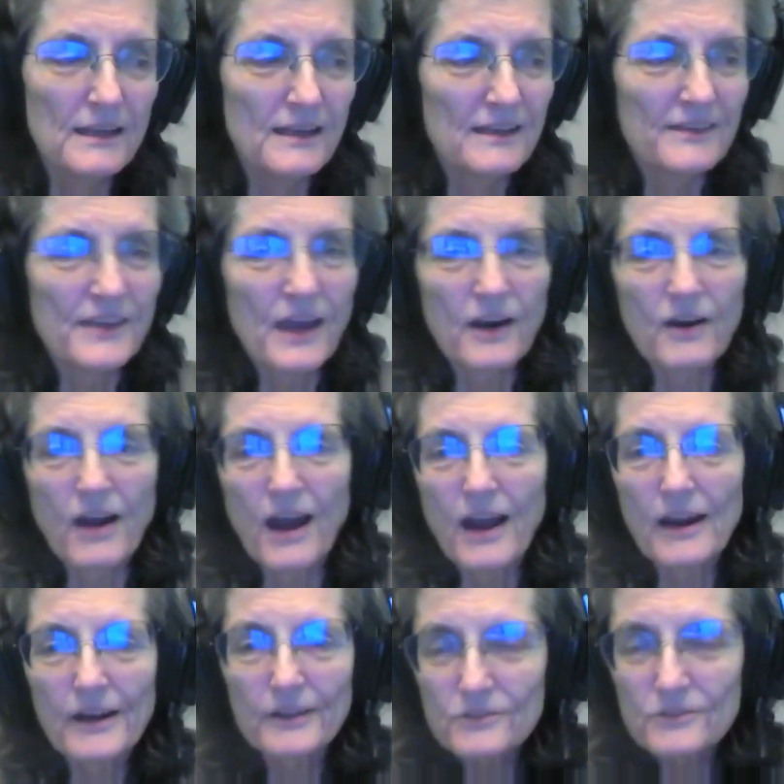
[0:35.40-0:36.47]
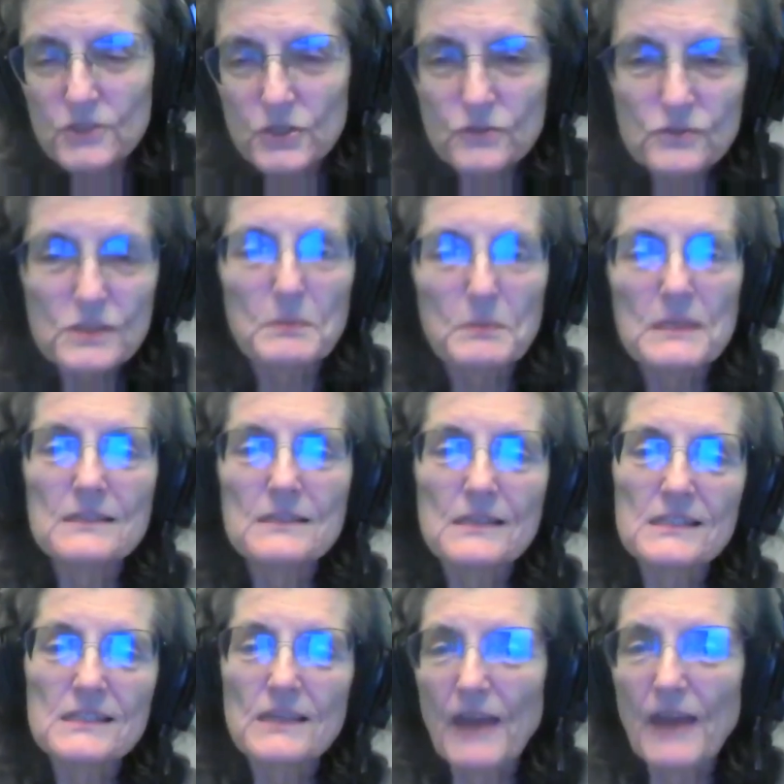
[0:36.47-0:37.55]
There are two species
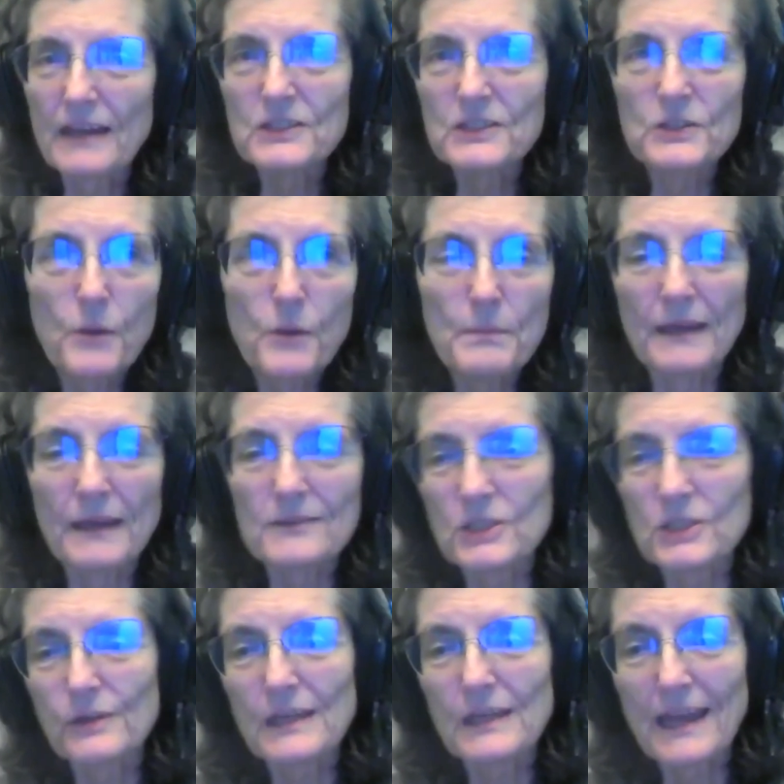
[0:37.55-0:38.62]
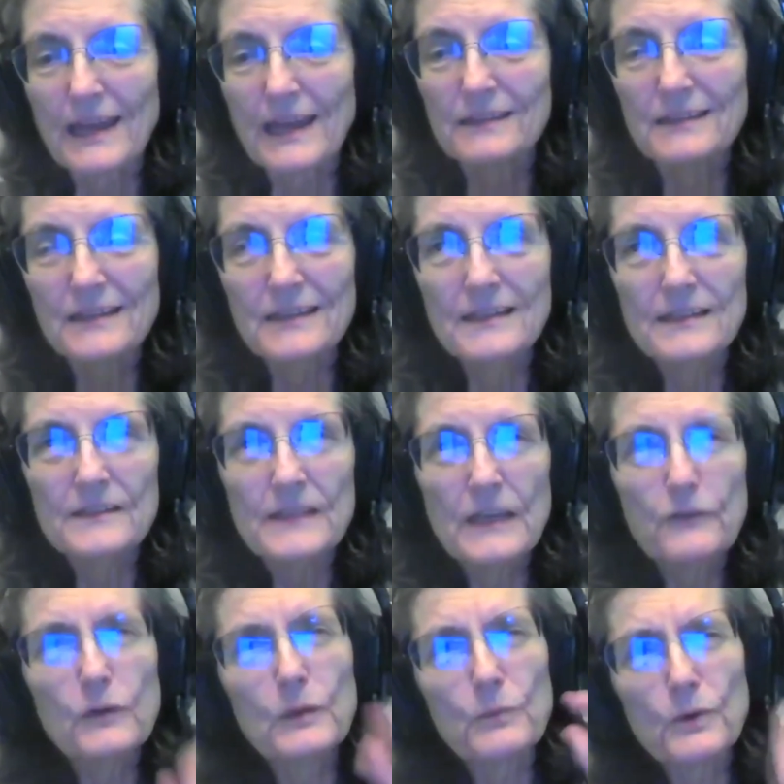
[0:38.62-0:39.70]
of Actinobacteria, and if
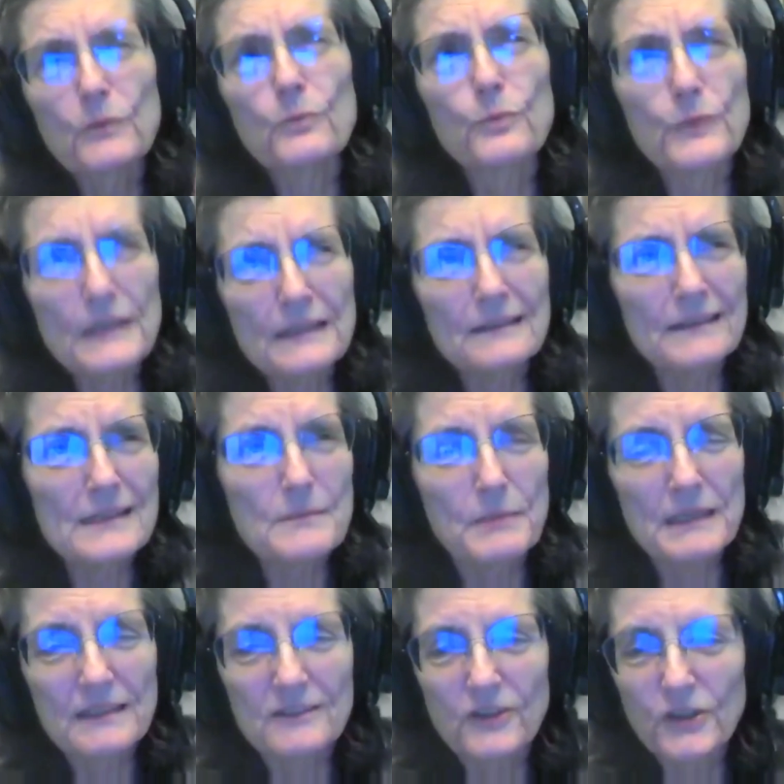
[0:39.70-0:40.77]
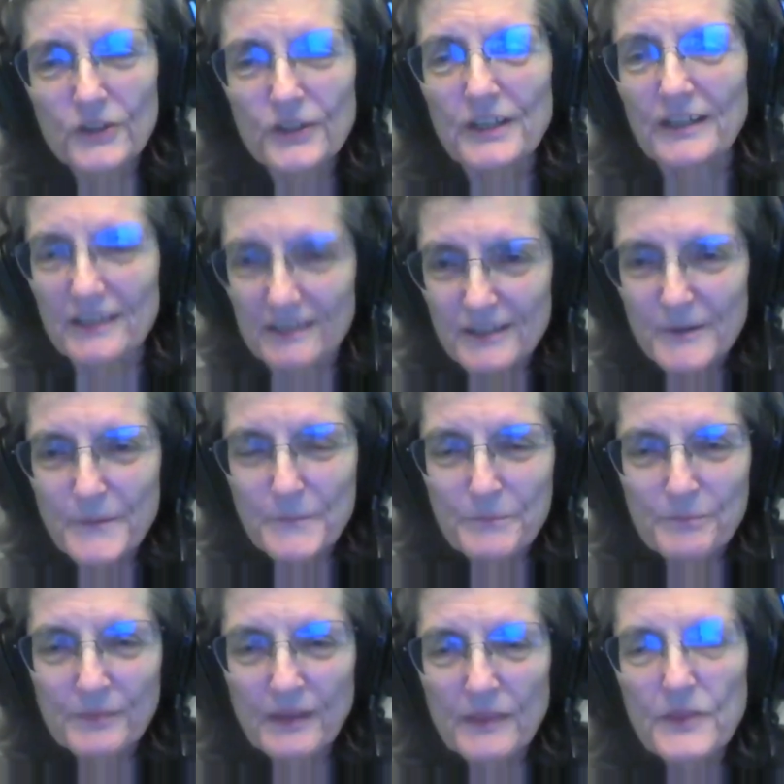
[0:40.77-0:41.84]
we were really being good,
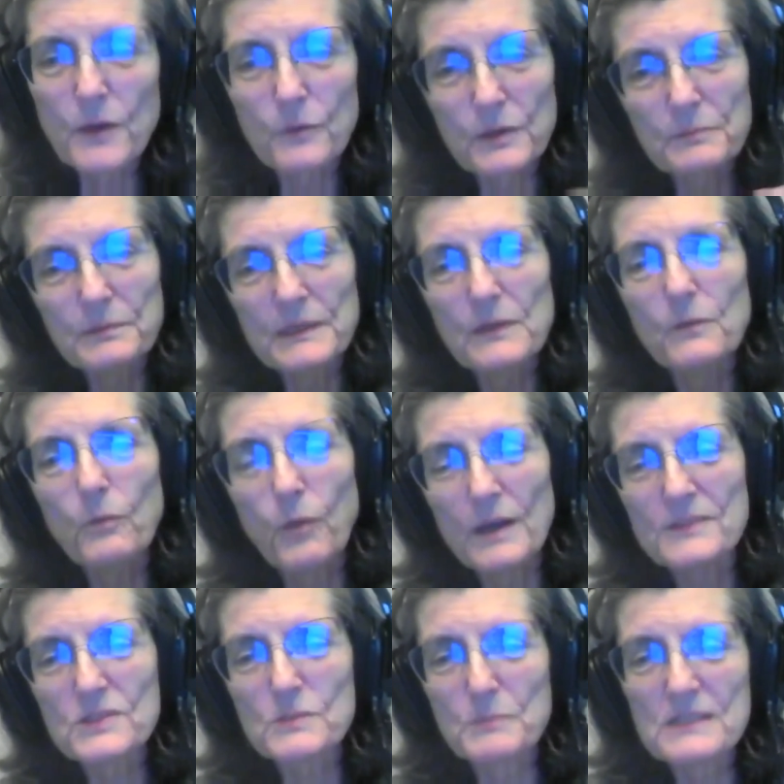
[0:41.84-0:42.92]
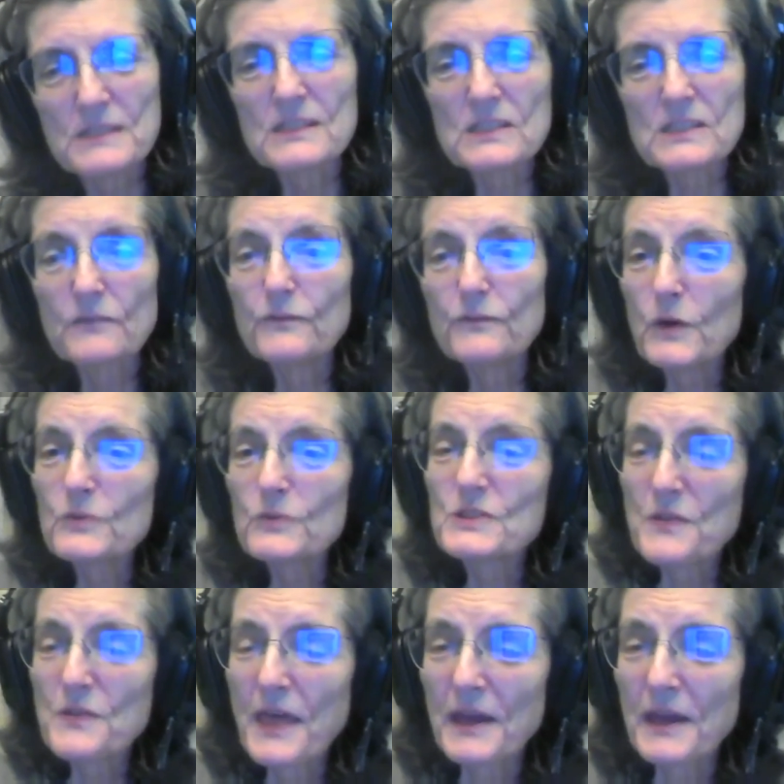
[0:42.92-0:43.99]
there would be one species of
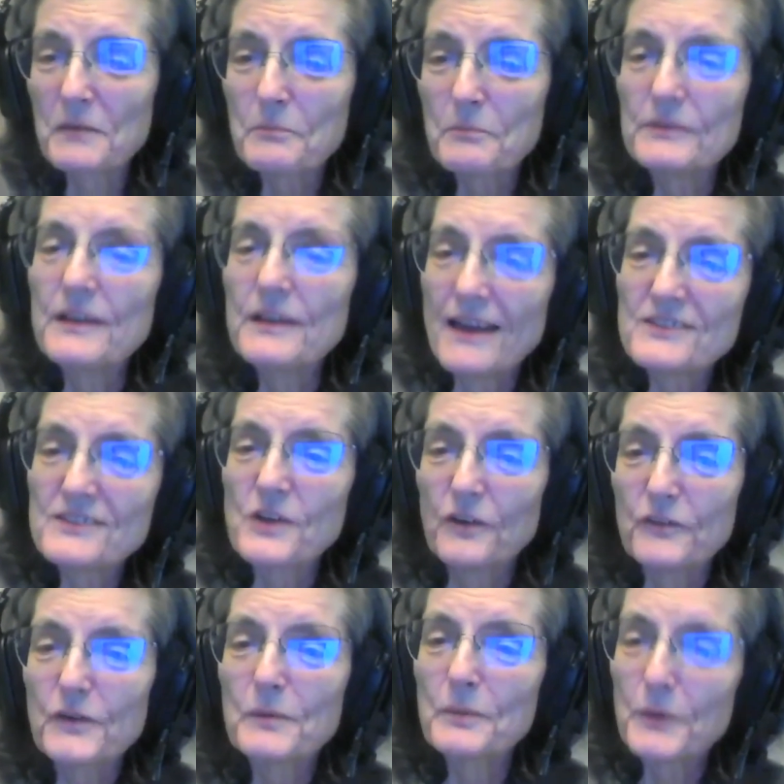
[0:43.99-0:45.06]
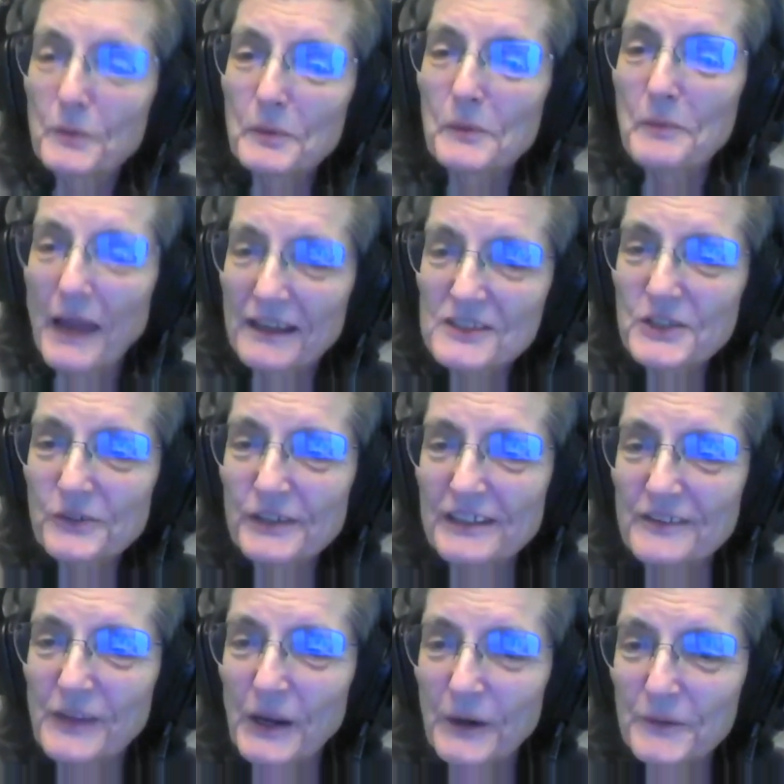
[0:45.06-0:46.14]
photosynthetic non-sulfur purple bacteria in
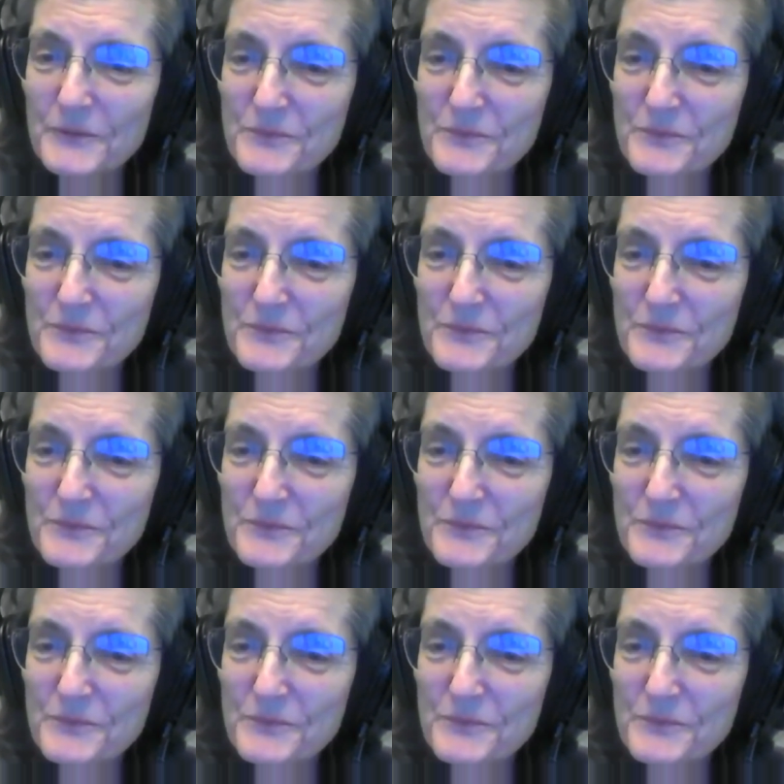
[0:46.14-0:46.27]
there.